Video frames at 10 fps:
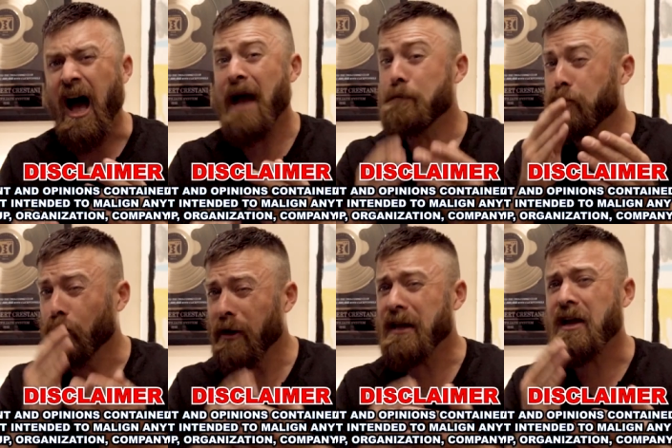I'm
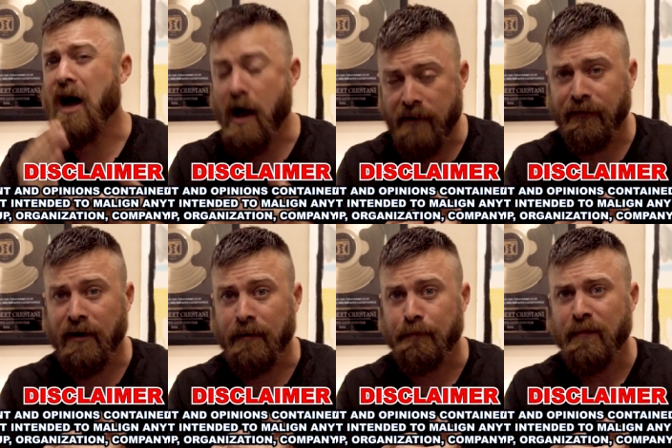pretty
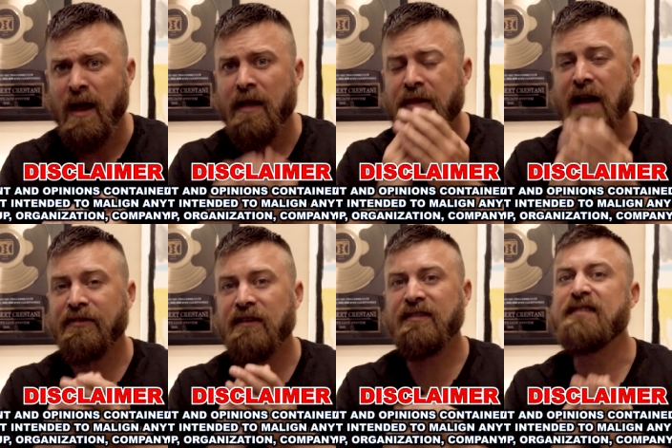confident
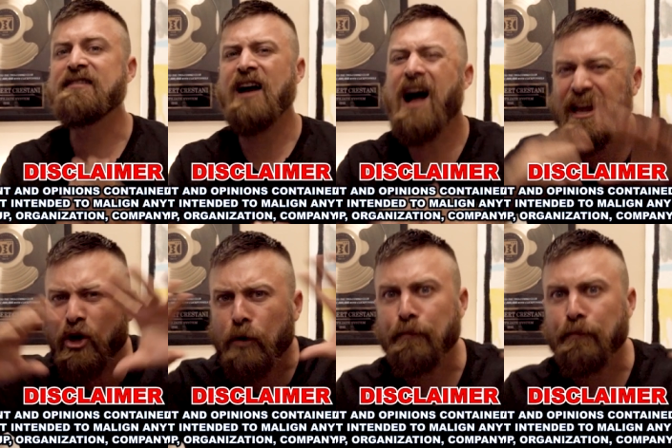that this entire